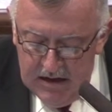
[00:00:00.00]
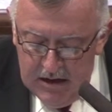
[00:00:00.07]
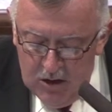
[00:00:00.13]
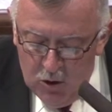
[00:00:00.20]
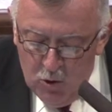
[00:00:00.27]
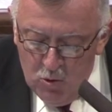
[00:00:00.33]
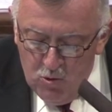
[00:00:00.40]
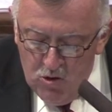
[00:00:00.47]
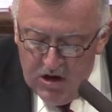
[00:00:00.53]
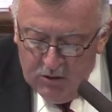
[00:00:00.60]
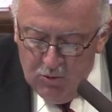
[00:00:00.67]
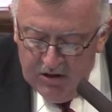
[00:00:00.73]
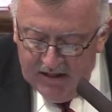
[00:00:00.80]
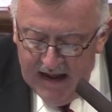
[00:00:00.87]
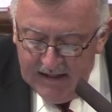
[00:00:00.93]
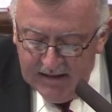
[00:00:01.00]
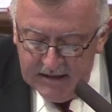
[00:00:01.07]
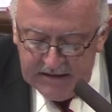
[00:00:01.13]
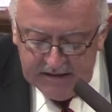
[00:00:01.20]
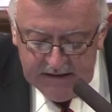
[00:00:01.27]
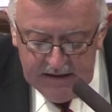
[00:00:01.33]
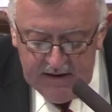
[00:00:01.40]
who worked
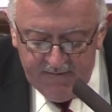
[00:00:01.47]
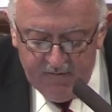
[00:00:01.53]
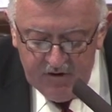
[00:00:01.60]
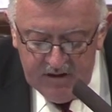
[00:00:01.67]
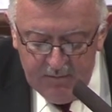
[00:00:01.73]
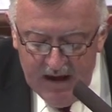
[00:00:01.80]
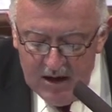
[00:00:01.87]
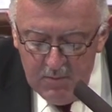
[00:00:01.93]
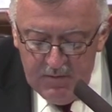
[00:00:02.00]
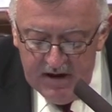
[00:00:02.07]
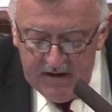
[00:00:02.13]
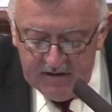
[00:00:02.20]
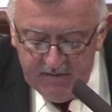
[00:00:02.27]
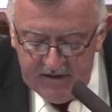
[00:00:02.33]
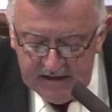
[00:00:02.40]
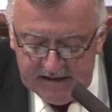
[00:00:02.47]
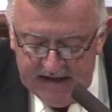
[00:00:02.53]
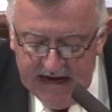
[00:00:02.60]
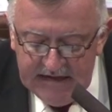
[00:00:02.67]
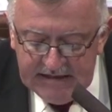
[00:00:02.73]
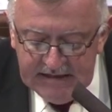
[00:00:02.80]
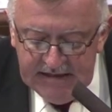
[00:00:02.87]
relentlessly for the betterment of the
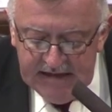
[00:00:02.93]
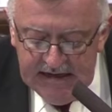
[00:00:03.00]
state